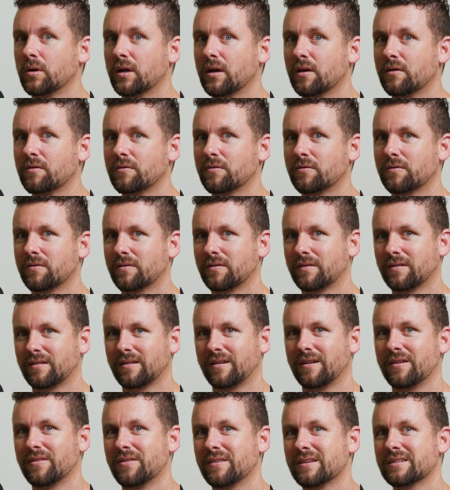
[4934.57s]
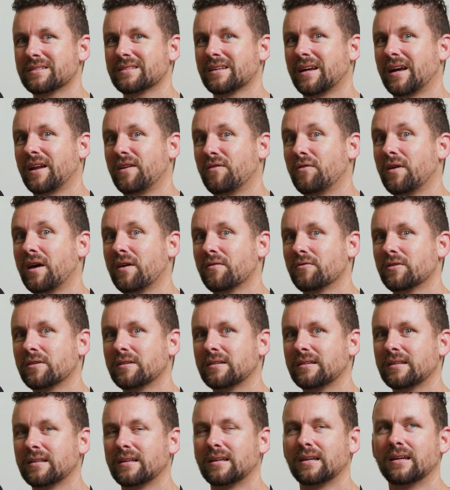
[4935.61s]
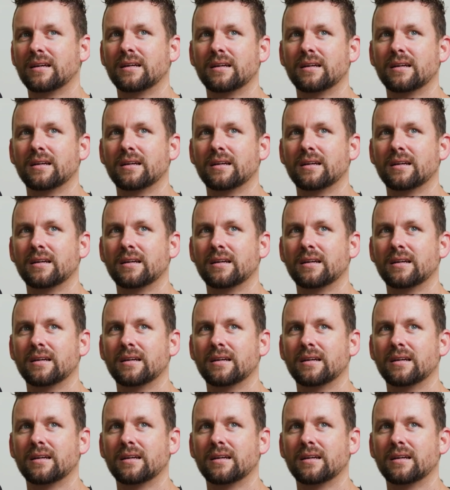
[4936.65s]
of on this side of heaven.